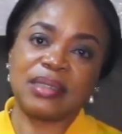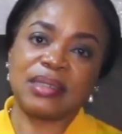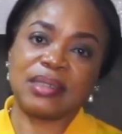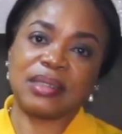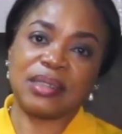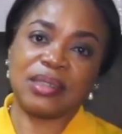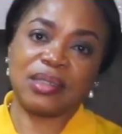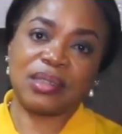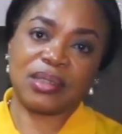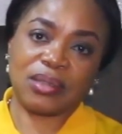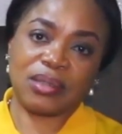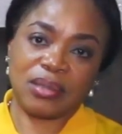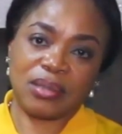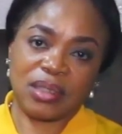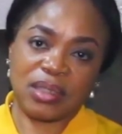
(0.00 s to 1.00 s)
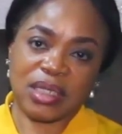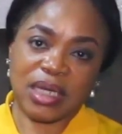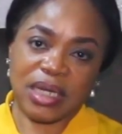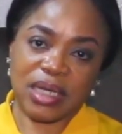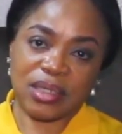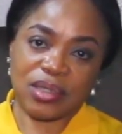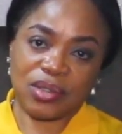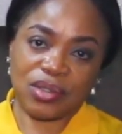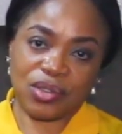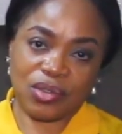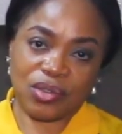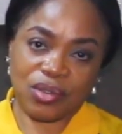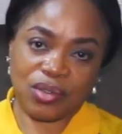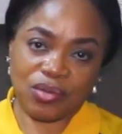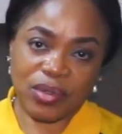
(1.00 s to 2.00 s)
since
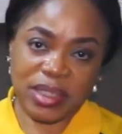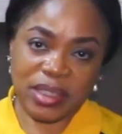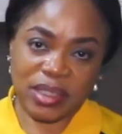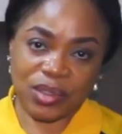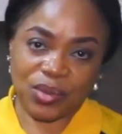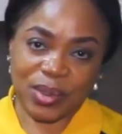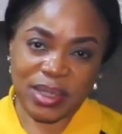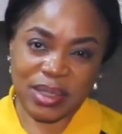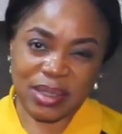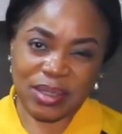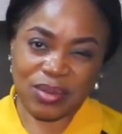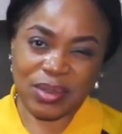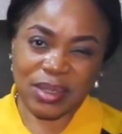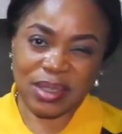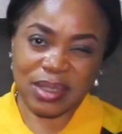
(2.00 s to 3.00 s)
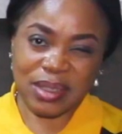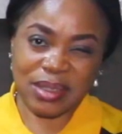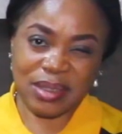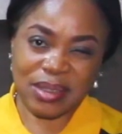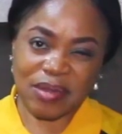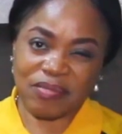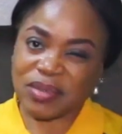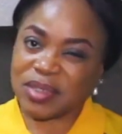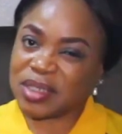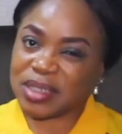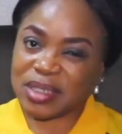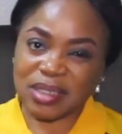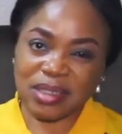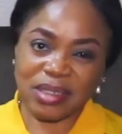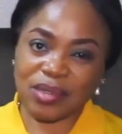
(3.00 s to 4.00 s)

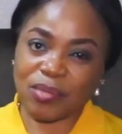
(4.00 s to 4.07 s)
2017.